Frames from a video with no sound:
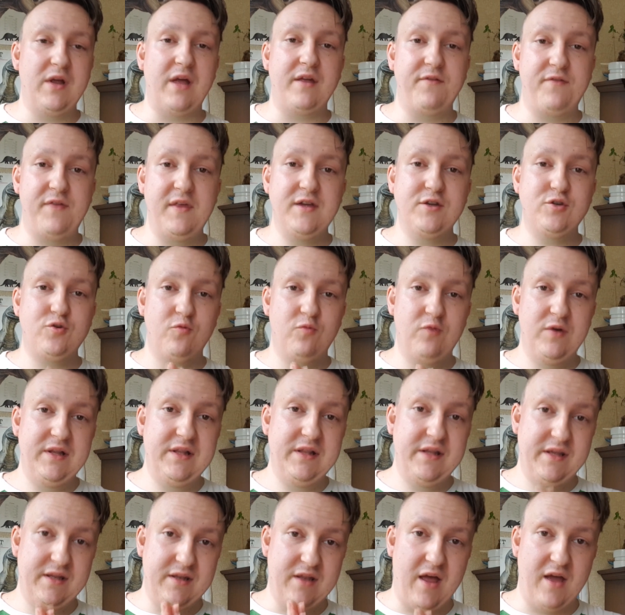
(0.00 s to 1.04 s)
I think it's
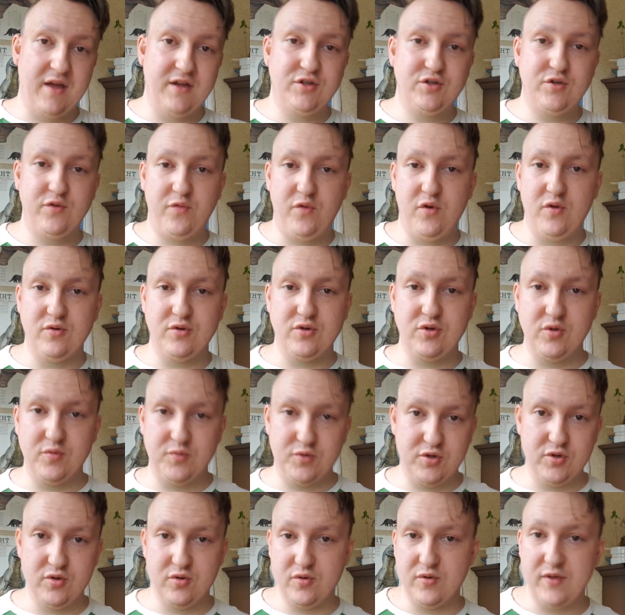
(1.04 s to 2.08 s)
really nice of YouTube
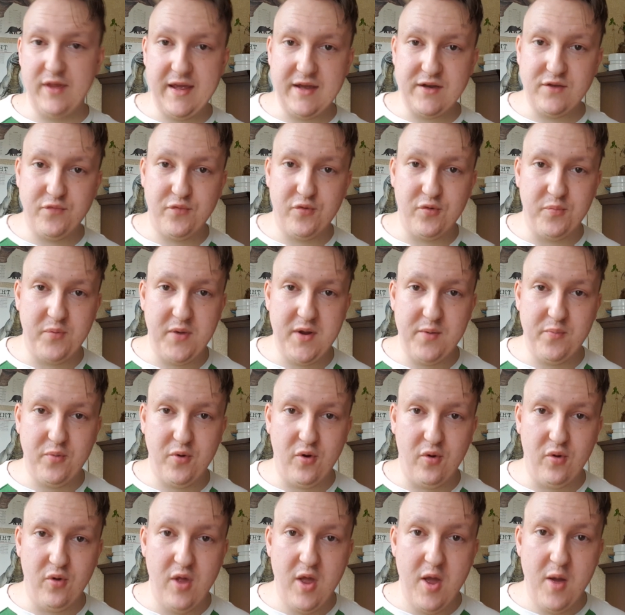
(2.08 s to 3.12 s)
to do that for
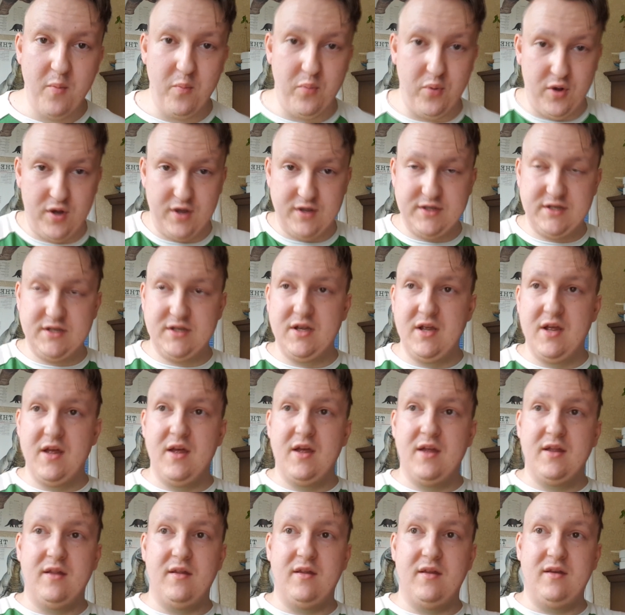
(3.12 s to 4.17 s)
people, but
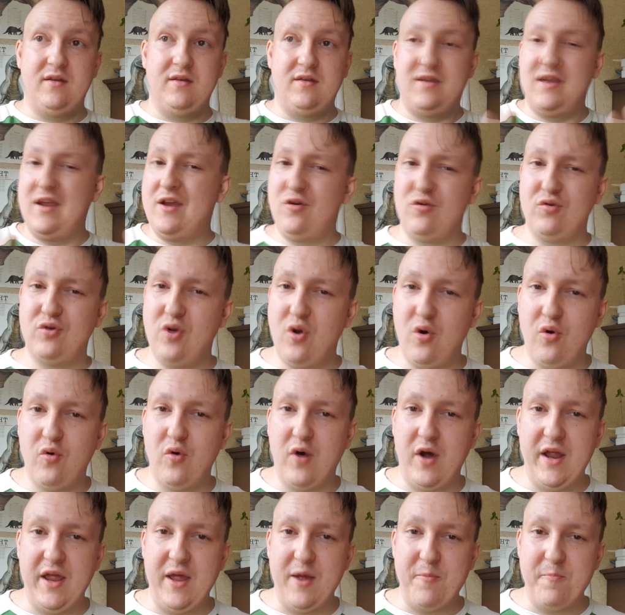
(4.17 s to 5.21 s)
they don't know who
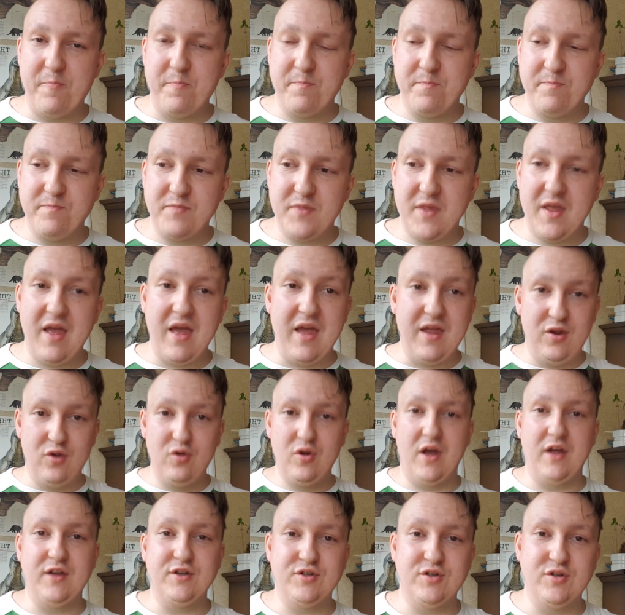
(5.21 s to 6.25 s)
I am. And you
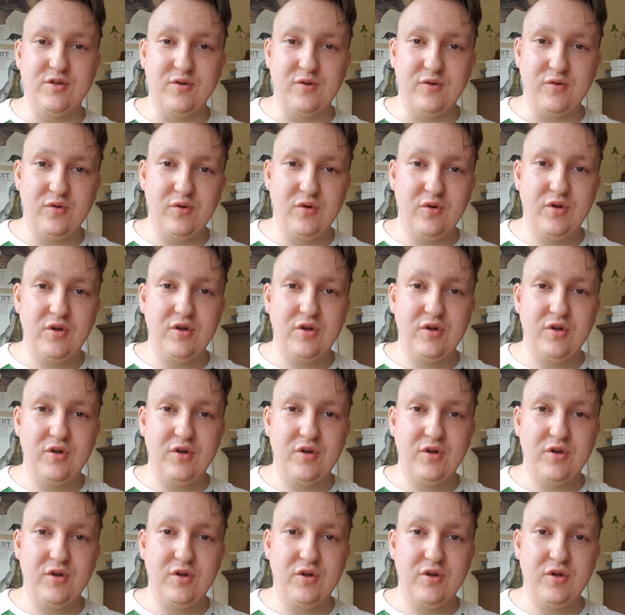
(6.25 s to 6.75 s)
guys do.